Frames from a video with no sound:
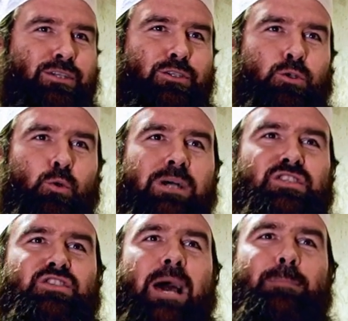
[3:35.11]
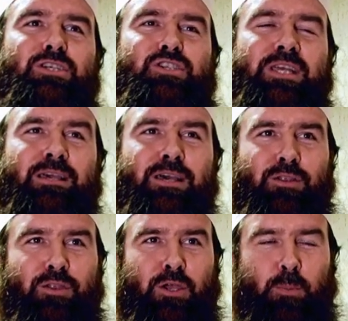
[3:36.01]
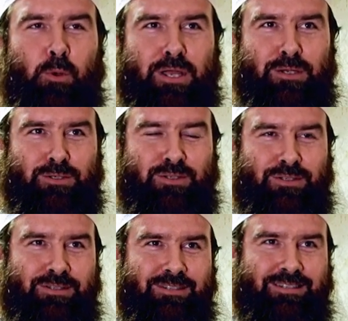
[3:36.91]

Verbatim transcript: to establishing their prayers.